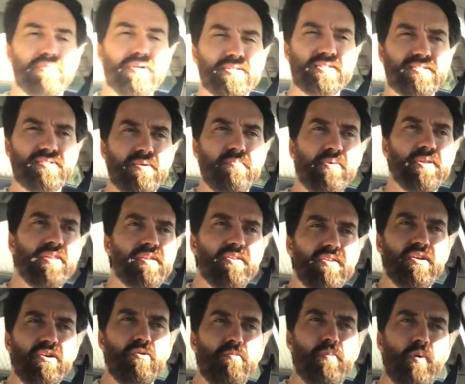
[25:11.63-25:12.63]
But some of the
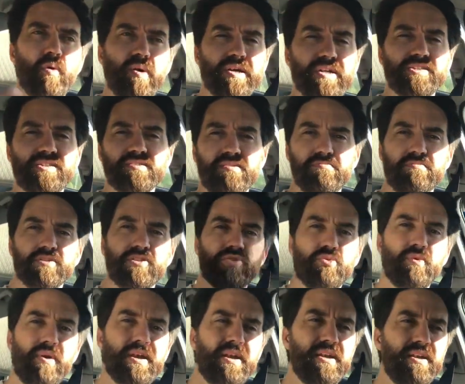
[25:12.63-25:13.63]
little points in
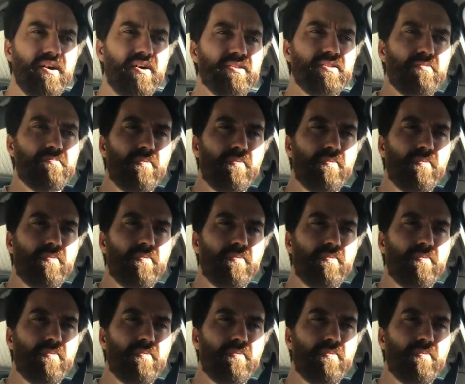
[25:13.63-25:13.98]
between on the